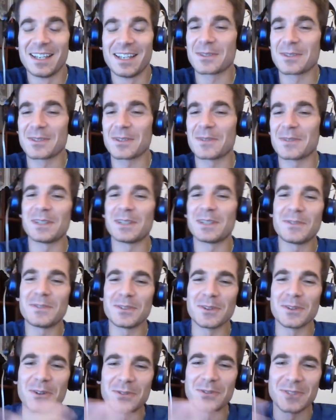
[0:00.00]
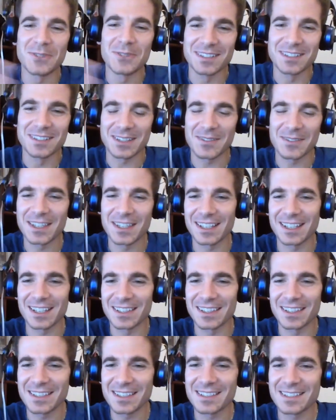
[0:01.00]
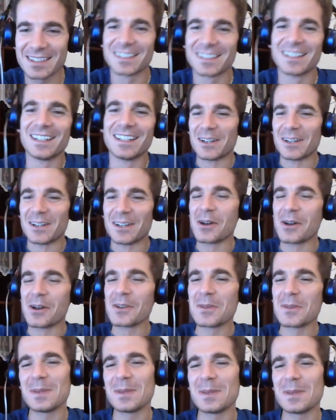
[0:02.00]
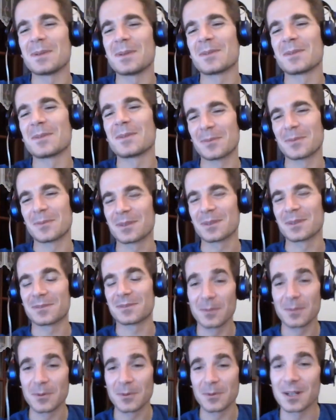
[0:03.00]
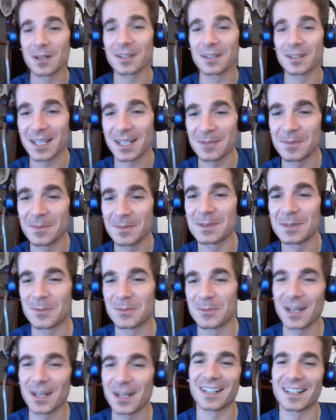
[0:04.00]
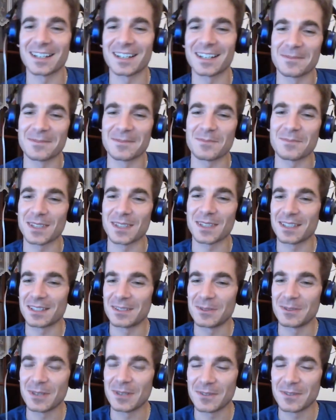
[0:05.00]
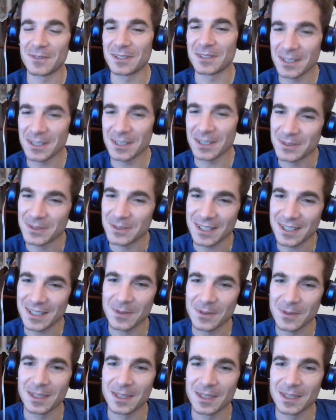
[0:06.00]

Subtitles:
So even if you offer something like this, all the people from the world come into Prague, and you have the chance to dance with